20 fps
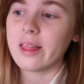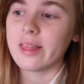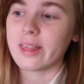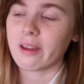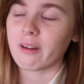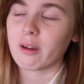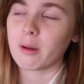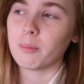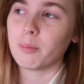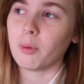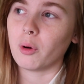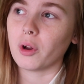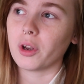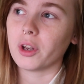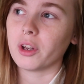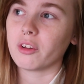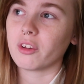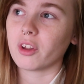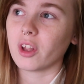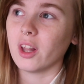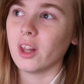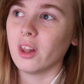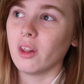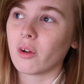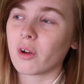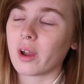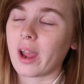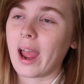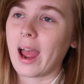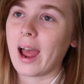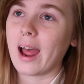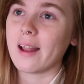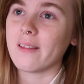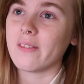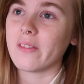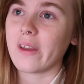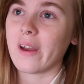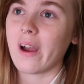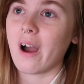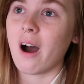they're important to look at.
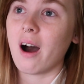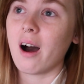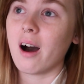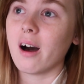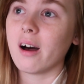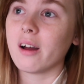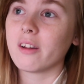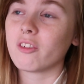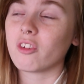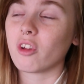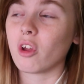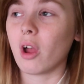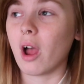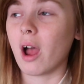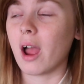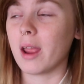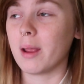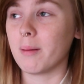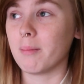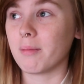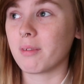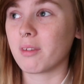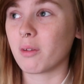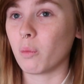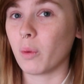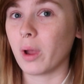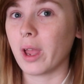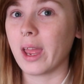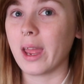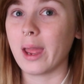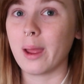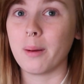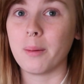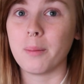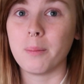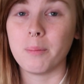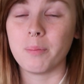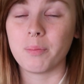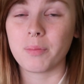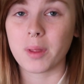There are times where
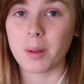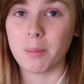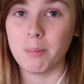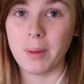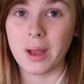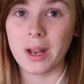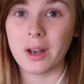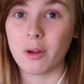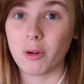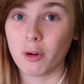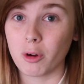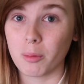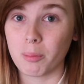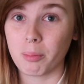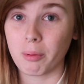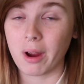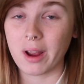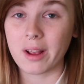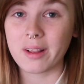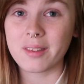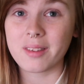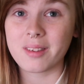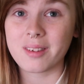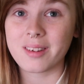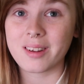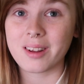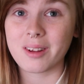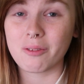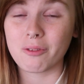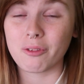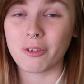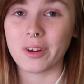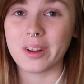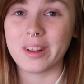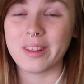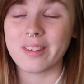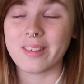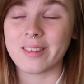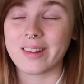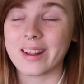men are oppressed. For
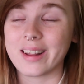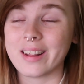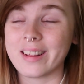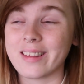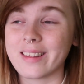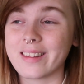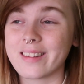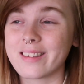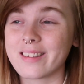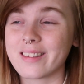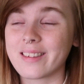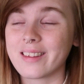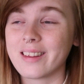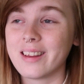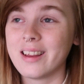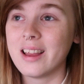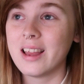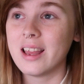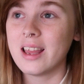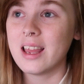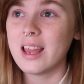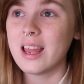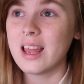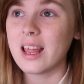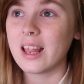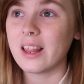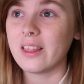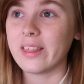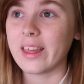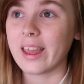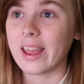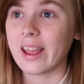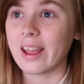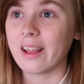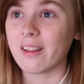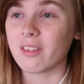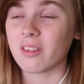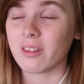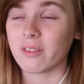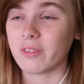instance,
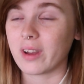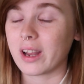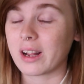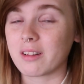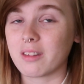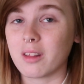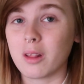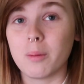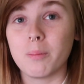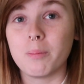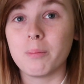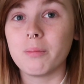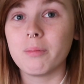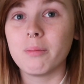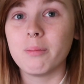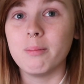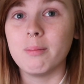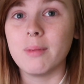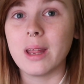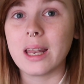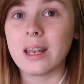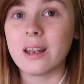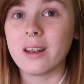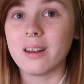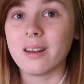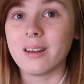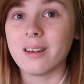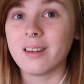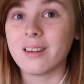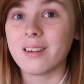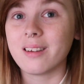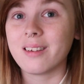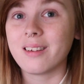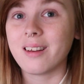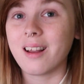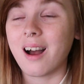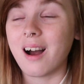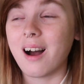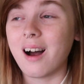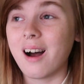there's the fact that men
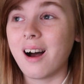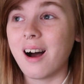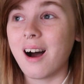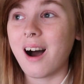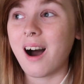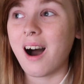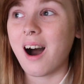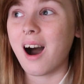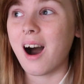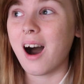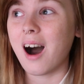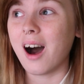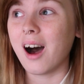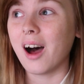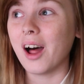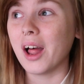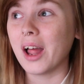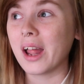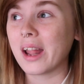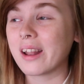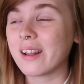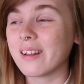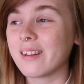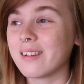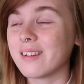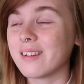are